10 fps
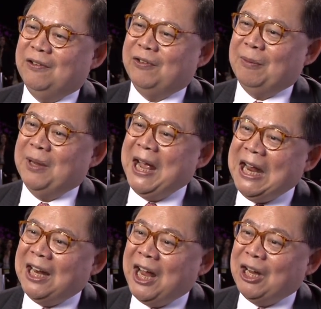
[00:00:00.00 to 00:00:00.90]
from a
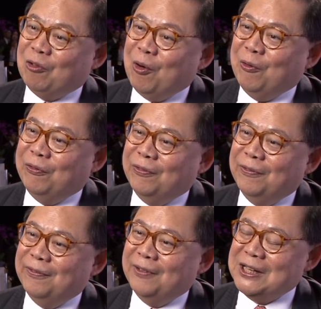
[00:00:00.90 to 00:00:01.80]
headline growth
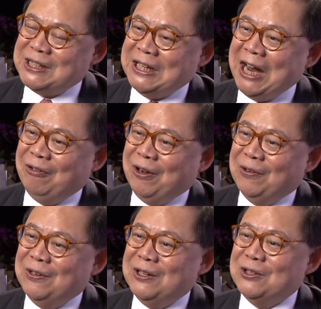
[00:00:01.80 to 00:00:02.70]

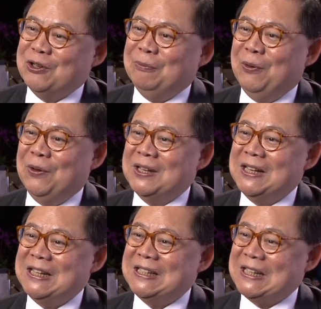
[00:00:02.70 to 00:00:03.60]
scenario to a more
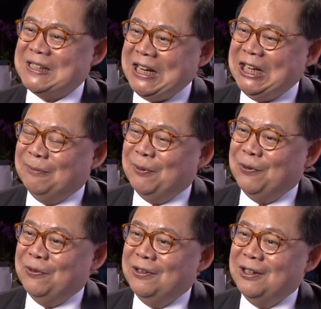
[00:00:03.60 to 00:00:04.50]

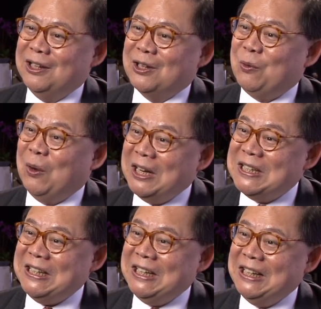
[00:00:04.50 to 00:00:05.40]
sustainable,
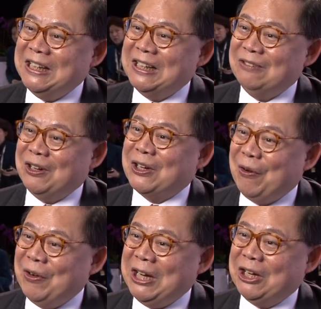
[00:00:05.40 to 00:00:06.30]
quality,
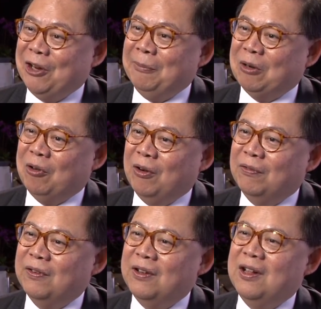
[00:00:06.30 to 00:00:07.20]
recurrent economic
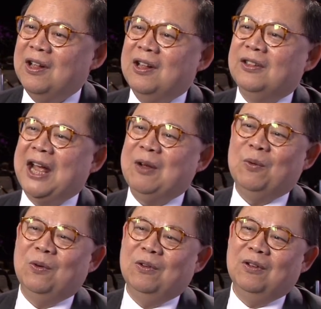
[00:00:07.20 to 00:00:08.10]
growth, that
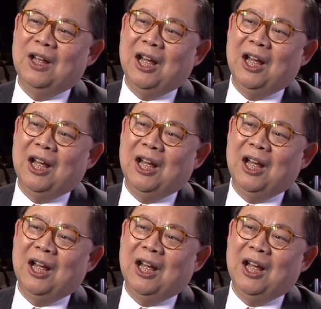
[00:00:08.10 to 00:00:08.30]
will